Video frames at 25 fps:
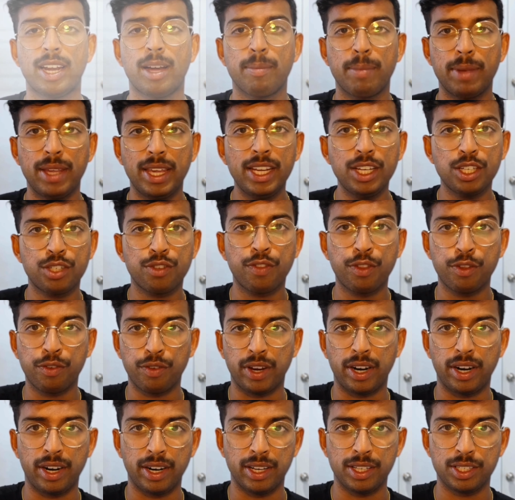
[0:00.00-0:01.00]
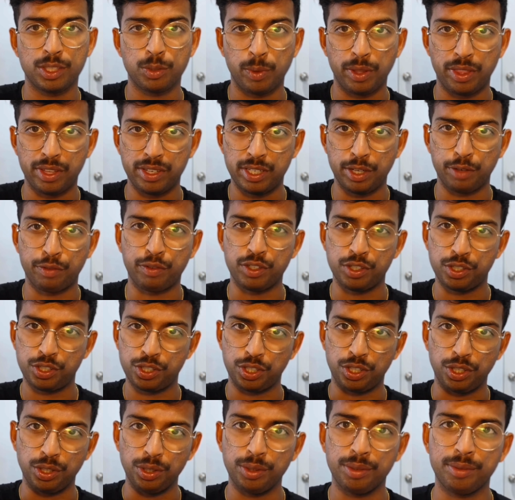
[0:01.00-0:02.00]
up each of the variants with a different
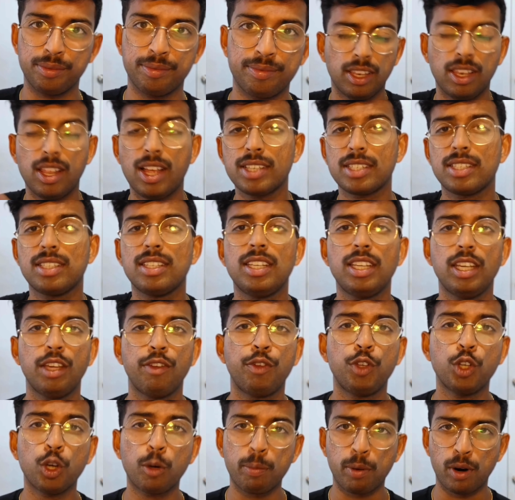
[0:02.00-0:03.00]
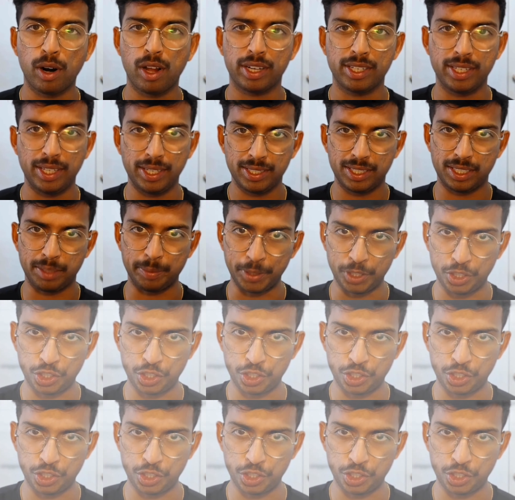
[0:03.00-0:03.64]
SKU. Lastly, if your product needs to be